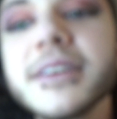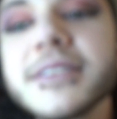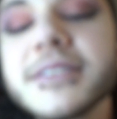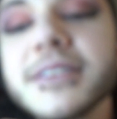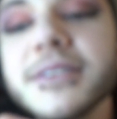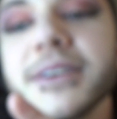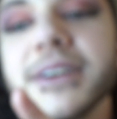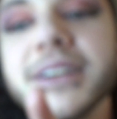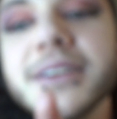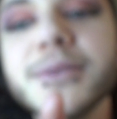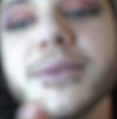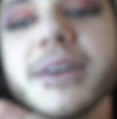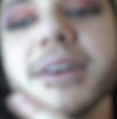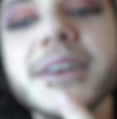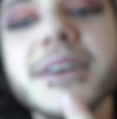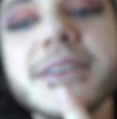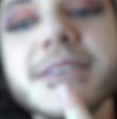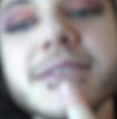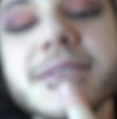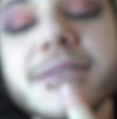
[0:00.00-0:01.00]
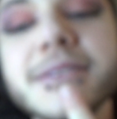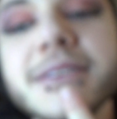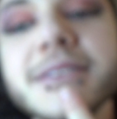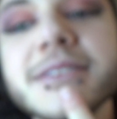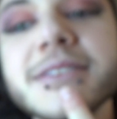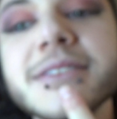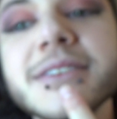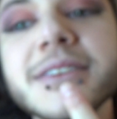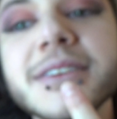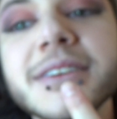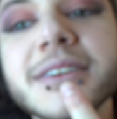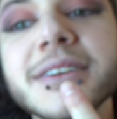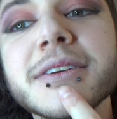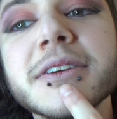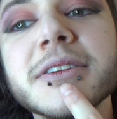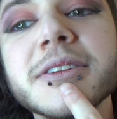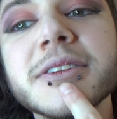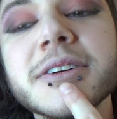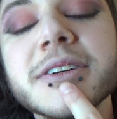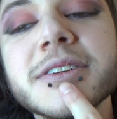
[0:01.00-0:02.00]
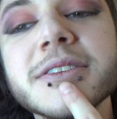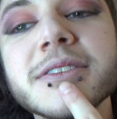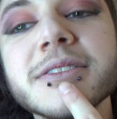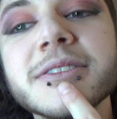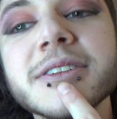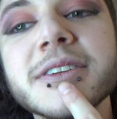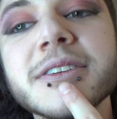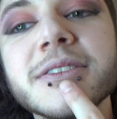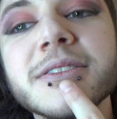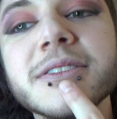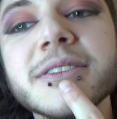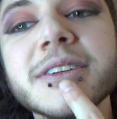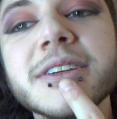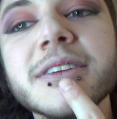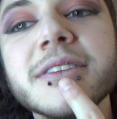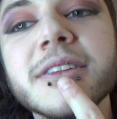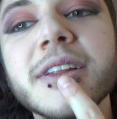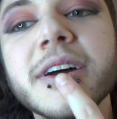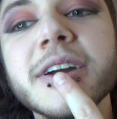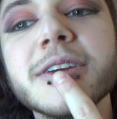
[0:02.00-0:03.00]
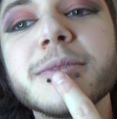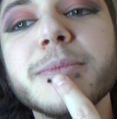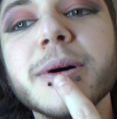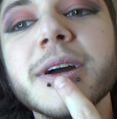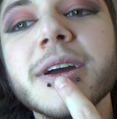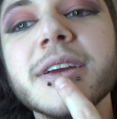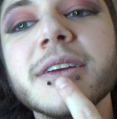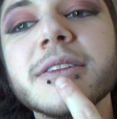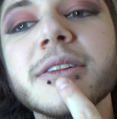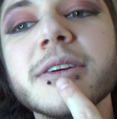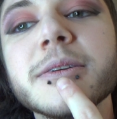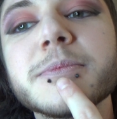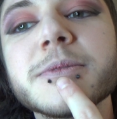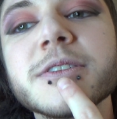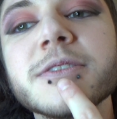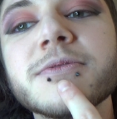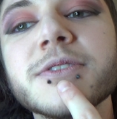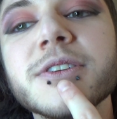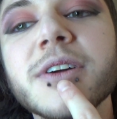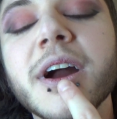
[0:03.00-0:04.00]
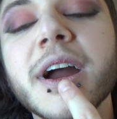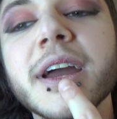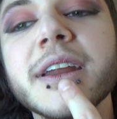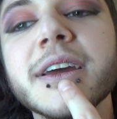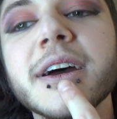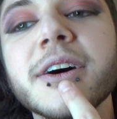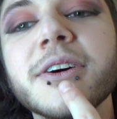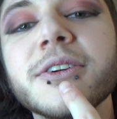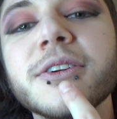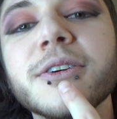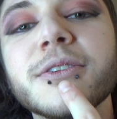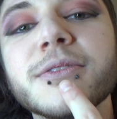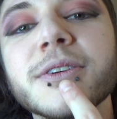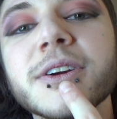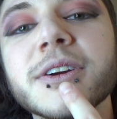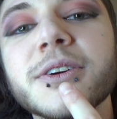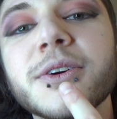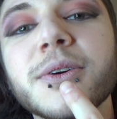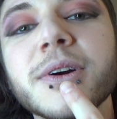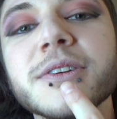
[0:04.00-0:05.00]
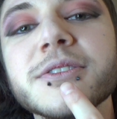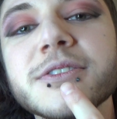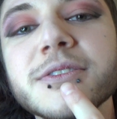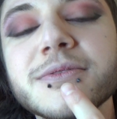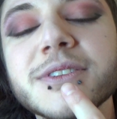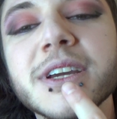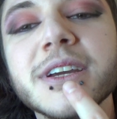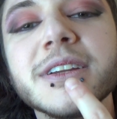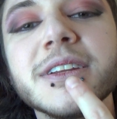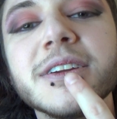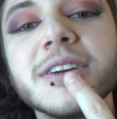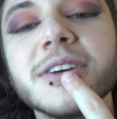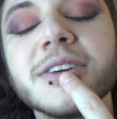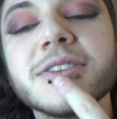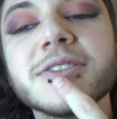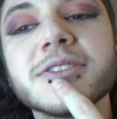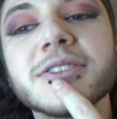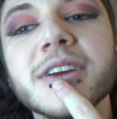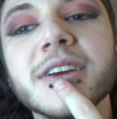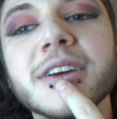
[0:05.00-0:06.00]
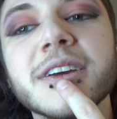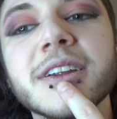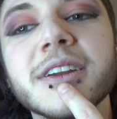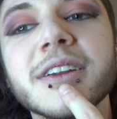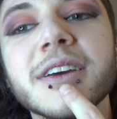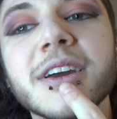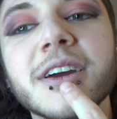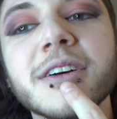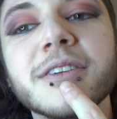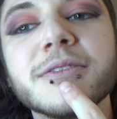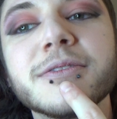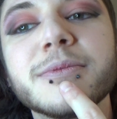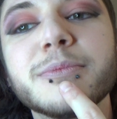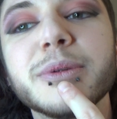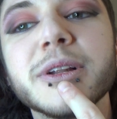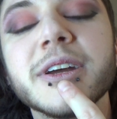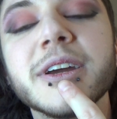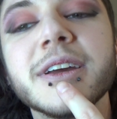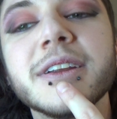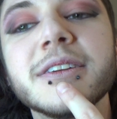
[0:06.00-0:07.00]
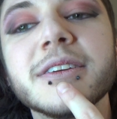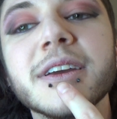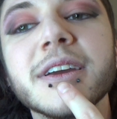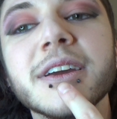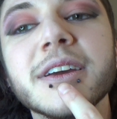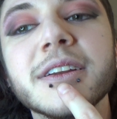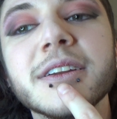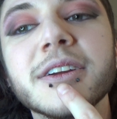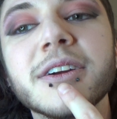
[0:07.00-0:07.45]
So anyway, as you can see, it looks literally like my lips have dried out over a course of 10 years and have bled and